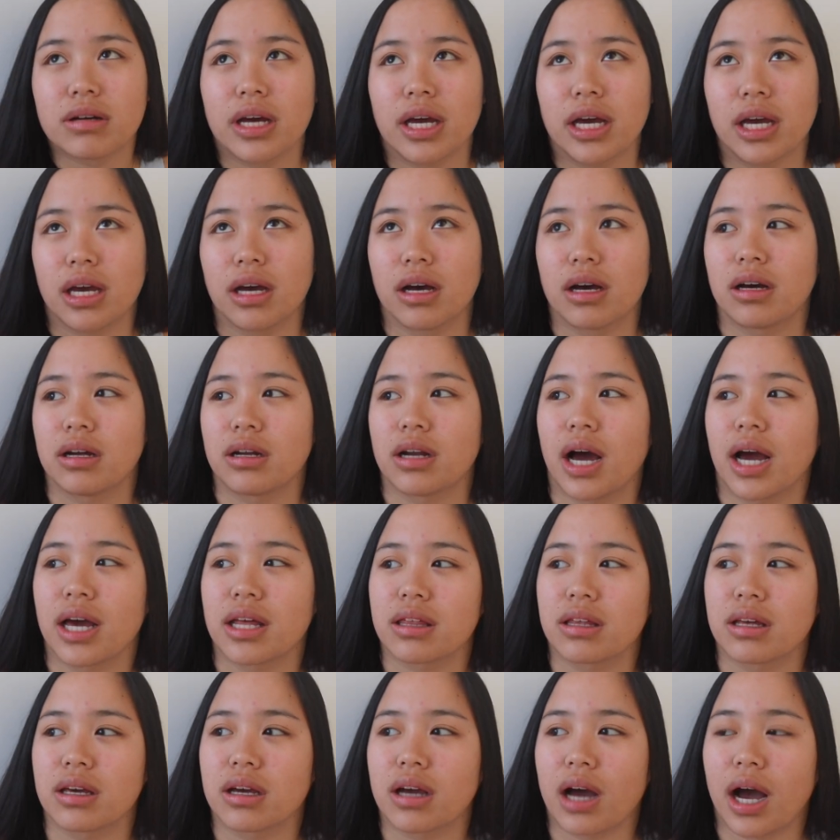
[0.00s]
And I
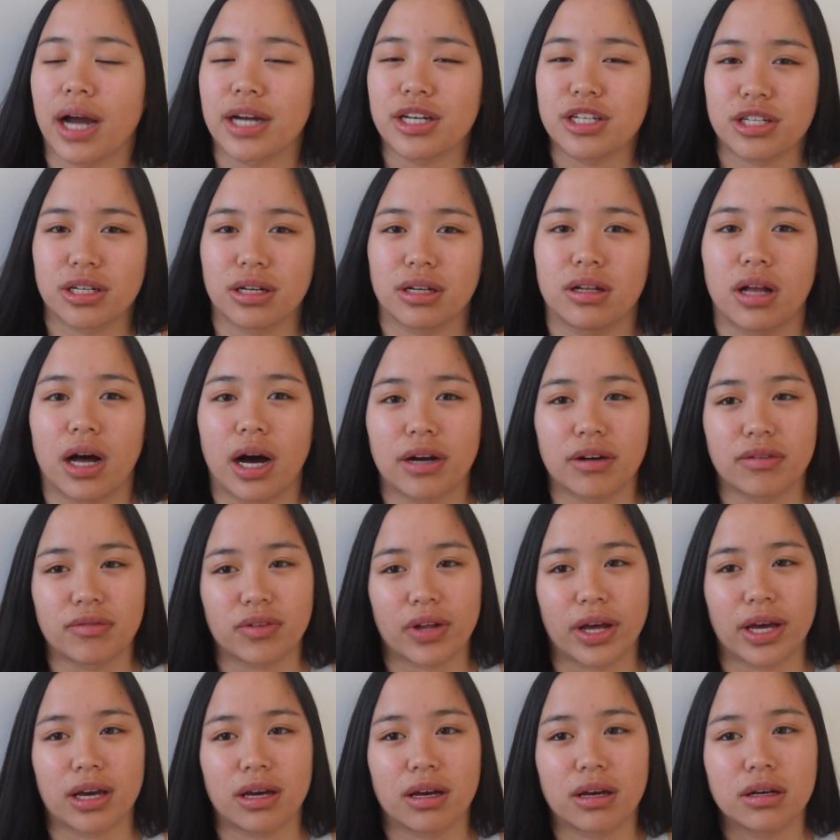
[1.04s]
think I did a lot of,
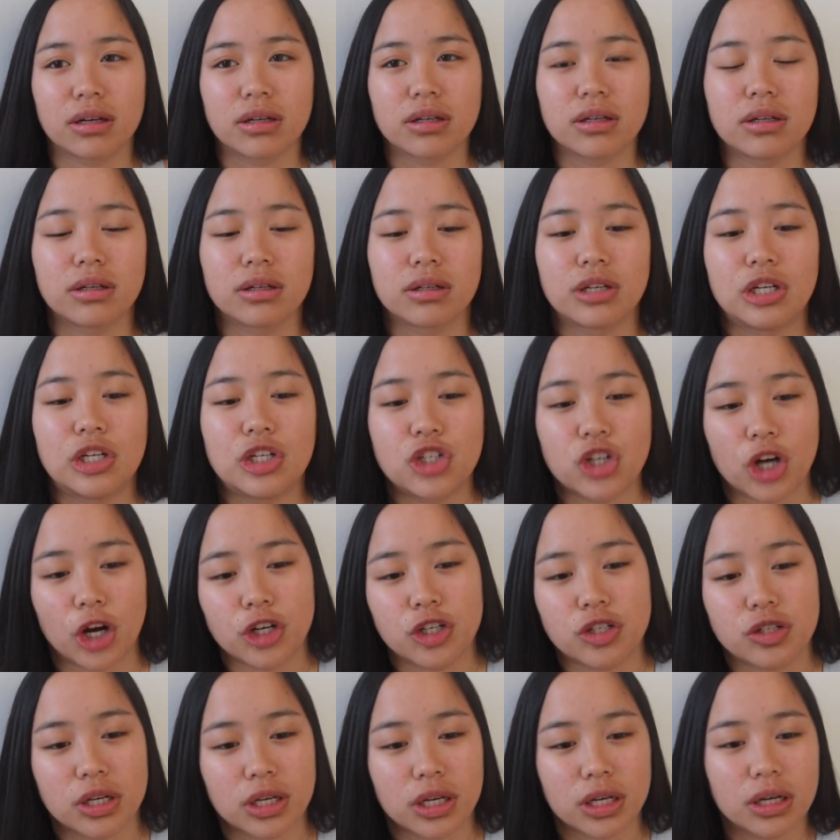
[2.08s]
like,
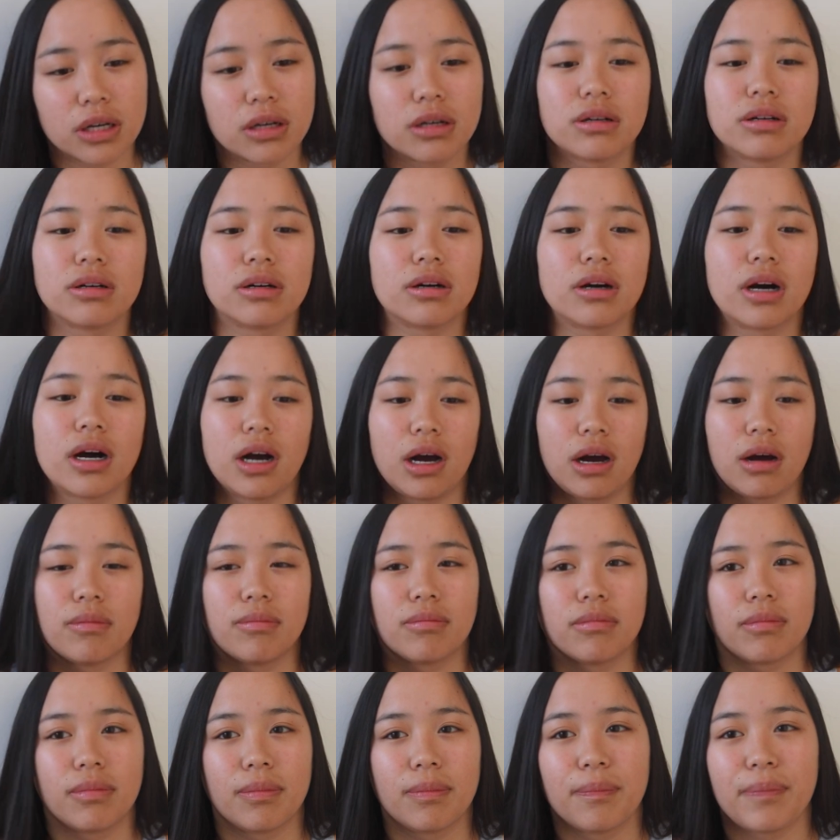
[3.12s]
judging
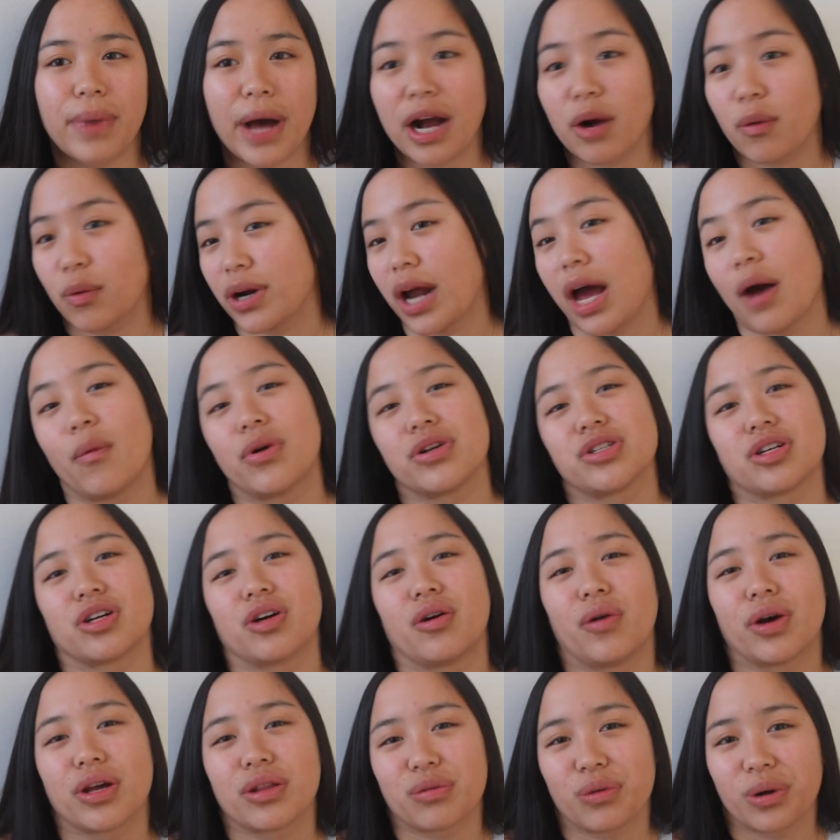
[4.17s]
back when I wasn't
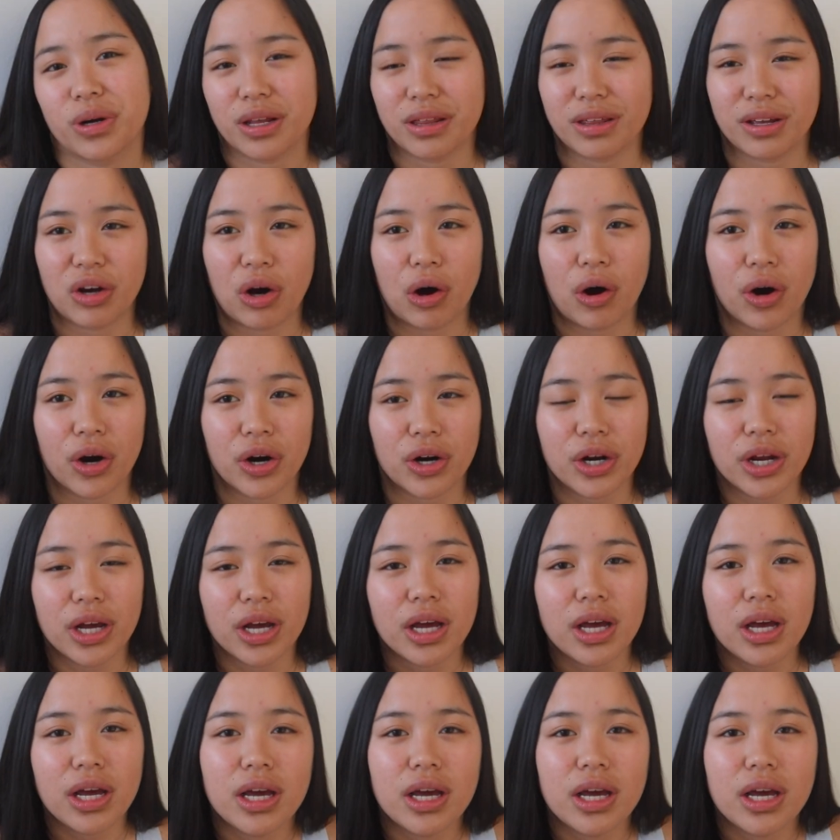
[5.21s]
going through anything hard.